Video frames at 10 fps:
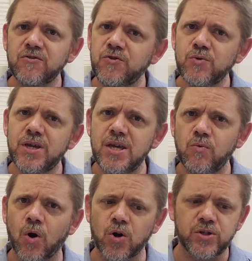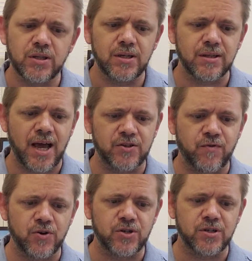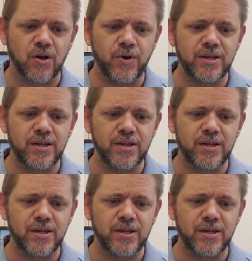a few key words in these last verses, though.